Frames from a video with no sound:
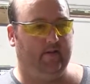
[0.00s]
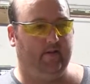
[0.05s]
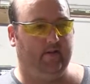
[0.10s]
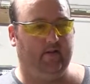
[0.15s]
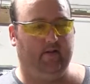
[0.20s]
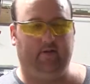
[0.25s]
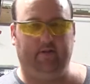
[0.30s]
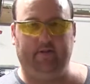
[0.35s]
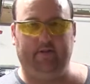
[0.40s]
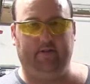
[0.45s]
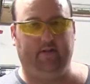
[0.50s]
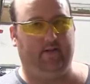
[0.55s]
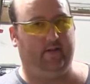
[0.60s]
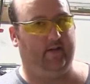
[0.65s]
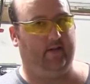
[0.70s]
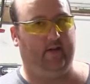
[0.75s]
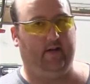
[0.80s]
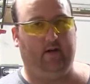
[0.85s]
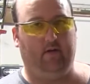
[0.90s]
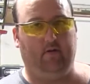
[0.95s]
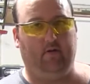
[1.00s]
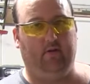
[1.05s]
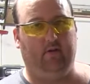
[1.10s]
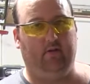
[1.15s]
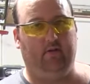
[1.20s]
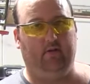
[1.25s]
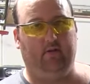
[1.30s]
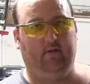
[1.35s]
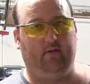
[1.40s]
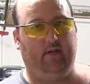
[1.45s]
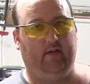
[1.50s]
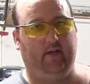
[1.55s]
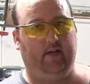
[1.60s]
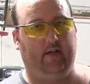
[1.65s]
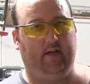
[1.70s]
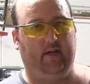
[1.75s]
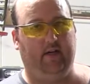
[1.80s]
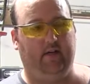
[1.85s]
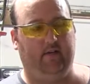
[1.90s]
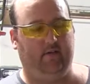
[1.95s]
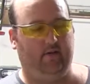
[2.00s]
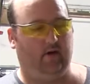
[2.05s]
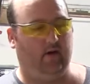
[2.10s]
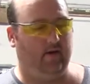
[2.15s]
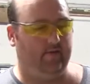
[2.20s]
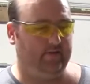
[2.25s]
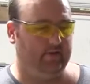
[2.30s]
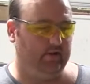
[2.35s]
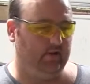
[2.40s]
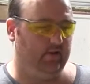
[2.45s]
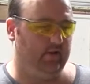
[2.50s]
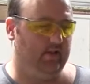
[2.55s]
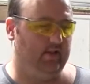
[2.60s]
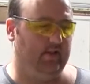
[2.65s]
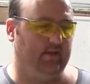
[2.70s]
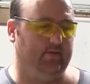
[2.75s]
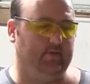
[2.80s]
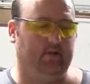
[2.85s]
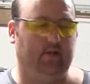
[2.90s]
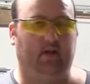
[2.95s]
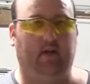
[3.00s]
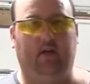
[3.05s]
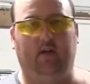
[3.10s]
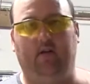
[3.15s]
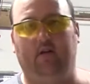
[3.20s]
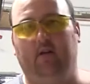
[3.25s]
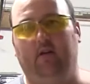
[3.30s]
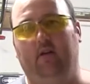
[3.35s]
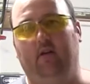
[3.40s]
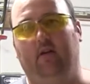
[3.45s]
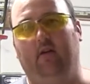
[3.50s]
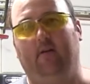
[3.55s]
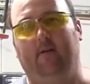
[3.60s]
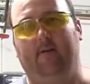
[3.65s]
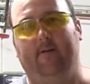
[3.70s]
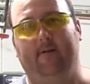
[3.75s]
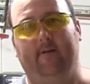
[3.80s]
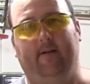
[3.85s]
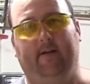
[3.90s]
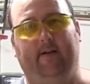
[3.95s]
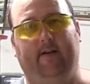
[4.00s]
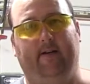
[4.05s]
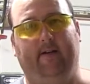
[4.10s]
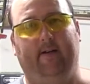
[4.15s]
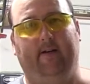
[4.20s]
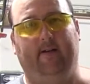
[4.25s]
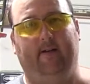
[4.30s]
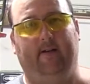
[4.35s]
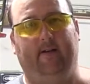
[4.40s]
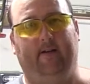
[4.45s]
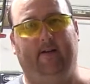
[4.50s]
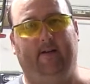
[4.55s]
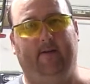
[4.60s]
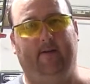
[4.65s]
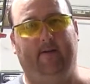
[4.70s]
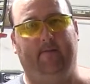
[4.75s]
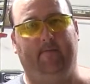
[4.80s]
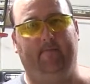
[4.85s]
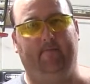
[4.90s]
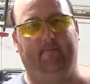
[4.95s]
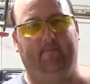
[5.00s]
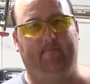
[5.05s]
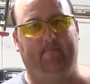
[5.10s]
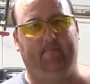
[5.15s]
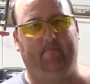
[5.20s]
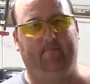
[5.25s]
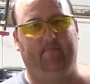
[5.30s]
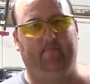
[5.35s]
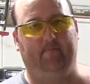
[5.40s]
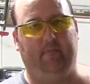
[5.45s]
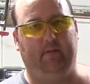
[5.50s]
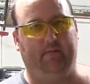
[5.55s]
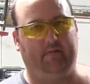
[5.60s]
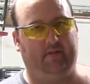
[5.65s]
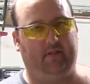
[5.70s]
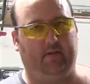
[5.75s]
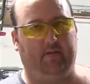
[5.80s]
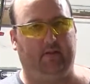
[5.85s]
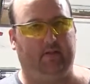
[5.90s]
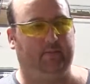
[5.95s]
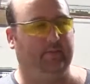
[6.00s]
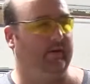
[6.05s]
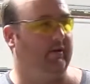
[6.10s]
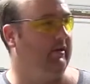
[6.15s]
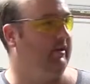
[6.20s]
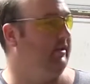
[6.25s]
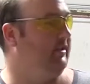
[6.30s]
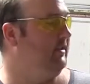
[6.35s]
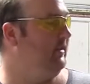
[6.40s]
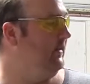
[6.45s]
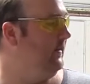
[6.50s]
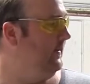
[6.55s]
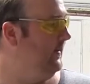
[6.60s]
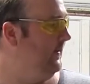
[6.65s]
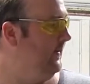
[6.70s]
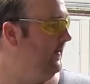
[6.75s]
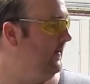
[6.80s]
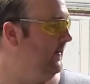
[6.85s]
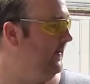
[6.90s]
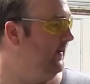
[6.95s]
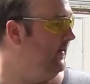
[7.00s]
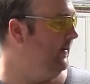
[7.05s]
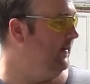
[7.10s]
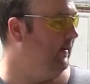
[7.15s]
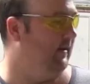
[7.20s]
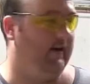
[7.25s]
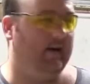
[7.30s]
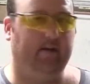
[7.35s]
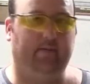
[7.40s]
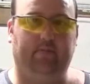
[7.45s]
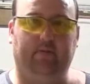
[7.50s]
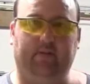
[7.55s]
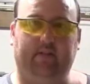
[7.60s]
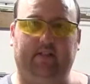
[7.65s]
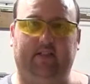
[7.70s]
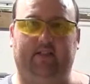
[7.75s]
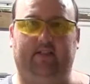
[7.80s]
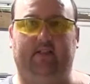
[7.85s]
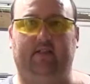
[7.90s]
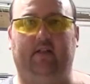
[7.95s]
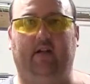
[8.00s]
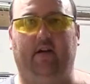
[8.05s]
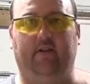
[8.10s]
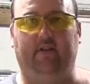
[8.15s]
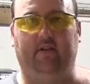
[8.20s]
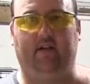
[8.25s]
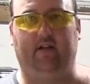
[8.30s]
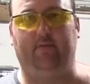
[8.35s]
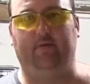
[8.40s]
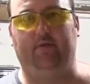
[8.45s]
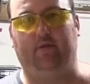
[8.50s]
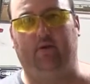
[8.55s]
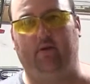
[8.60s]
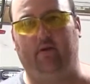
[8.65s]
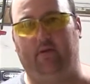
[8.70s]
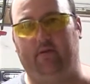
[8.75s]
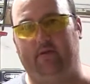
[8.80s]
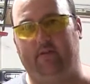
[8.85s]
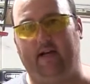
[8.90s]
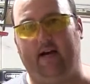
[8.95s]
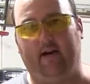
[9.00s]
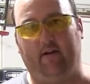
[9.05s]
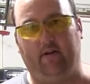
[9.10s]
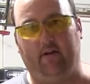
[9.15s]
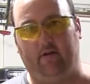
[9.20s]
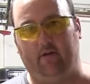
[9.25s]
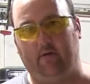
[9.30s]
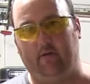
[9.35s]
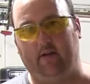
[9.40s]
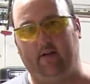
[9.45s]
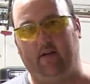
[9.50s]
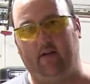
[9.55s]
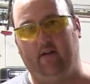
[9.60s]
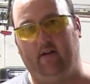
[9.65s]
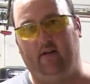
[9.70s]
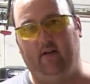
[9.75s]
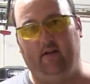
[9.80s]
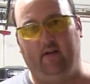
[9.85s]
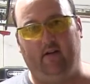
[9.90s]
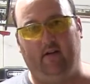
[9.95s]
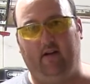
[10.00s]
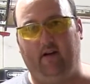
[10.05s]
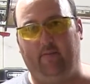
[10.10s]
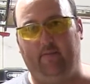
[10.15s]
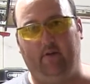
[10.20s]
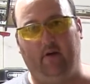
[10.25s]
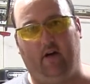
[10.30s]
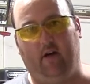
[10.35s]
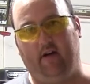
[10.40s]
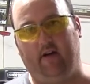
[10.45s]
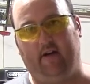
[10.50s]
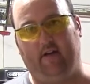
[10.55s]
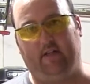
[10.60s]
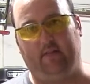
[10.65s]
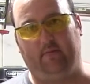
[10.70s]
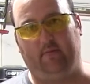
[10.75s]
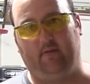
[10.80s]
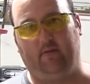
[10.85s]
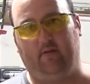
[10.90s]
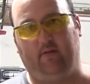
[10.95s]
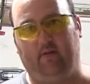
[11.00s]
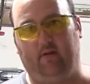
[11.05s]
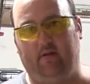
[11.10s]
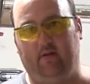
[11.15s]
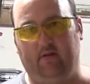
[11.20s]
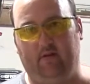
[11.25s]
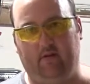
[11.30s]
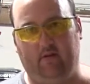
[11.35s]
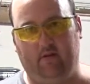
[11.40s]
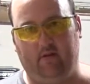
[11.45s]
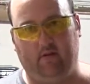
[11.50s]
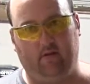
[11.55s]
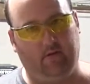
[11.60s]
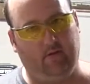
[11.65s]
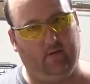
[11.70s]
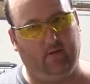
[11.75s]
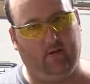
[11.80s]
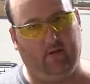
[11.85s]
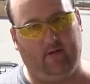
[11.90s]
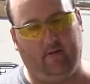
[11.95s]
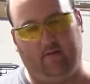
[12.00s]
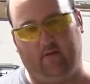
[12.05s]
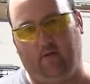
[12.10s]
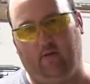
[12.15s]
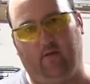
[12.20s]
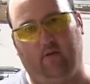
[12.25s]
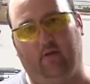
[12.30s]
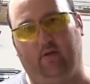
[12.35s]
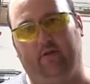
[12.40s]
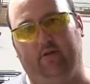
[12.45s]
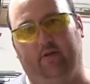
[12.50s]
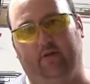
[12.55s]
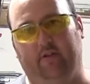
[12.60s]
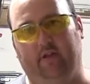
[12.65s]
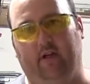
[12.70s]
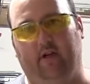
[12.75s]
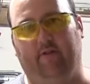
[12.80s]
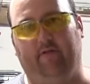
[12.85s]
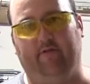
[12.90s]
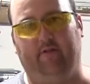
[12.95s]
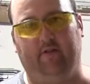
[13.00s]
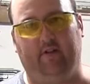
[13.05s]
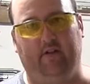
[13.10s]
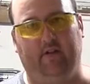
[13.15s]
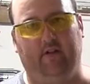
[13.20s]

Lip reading: It only took an hour, and obviously you need table saw and maybe some experience. And please, nothing I'm showing you is how to do it. I'm not an expert. You don't hurt yourself.